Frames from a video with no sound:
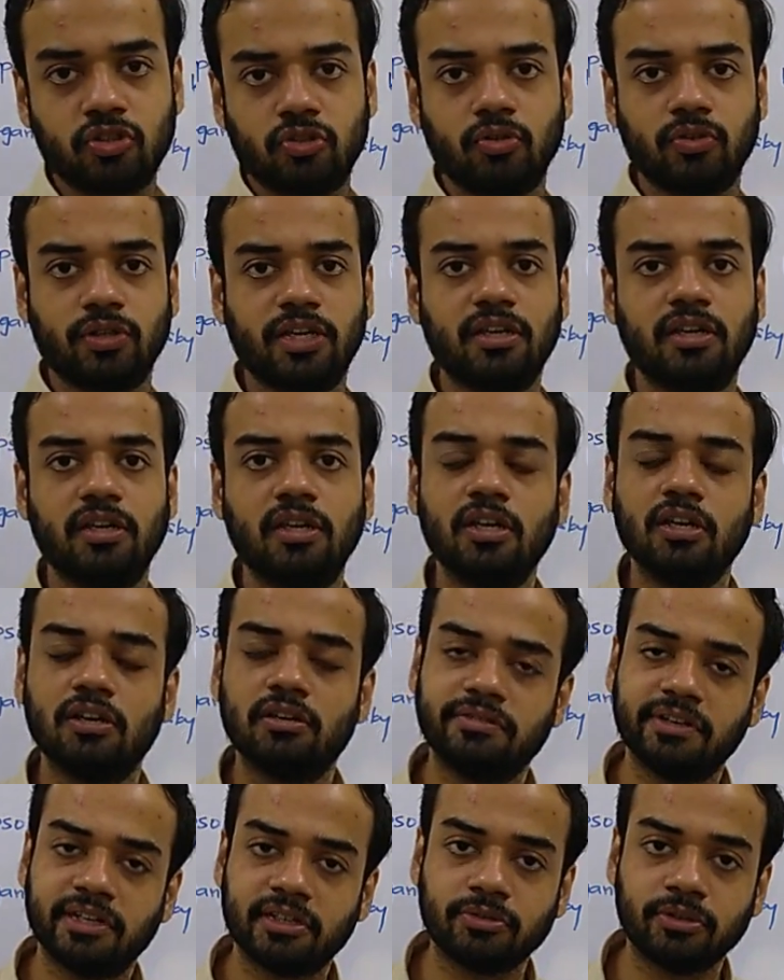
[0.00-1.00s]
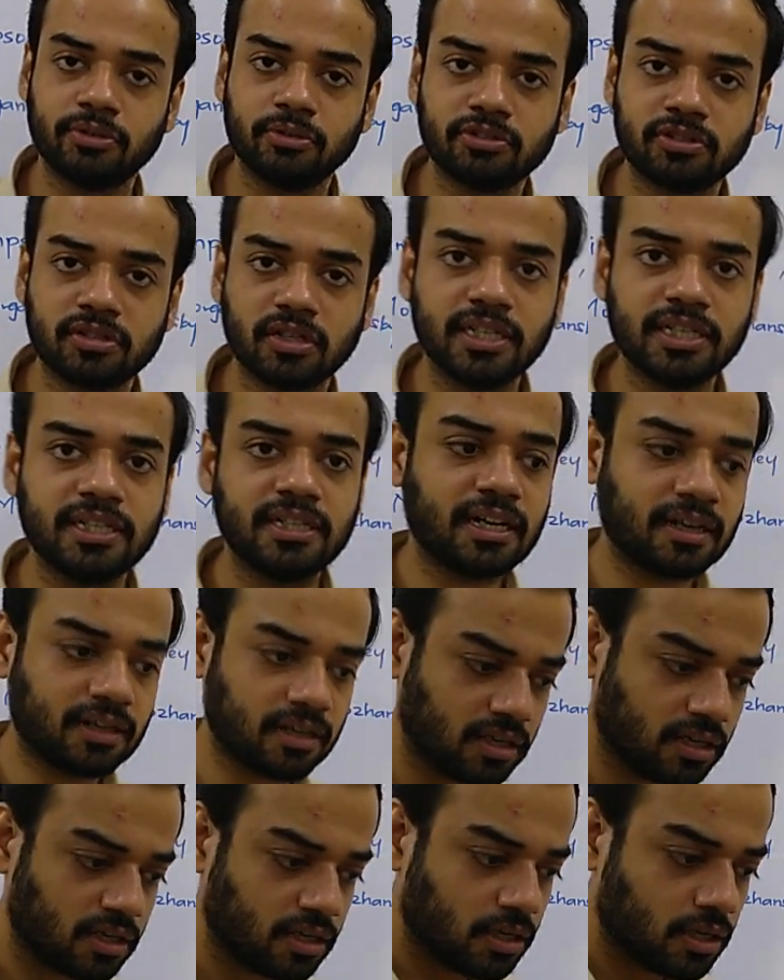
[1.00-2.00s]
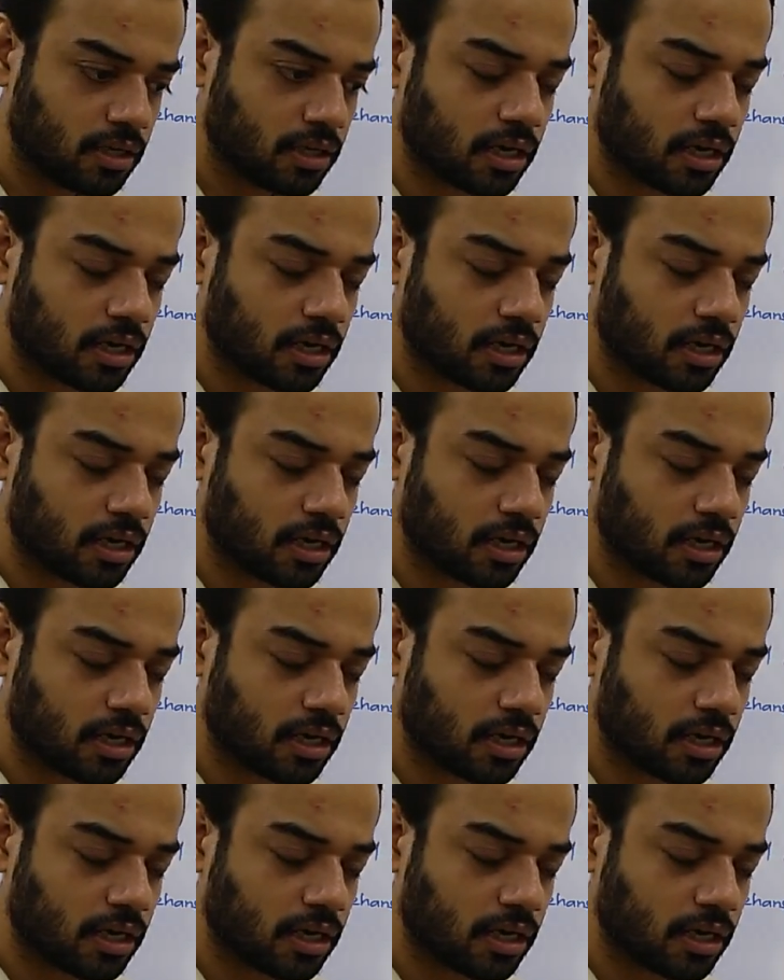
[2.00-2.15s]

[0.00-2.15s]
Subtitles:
Okay, we are going to study that.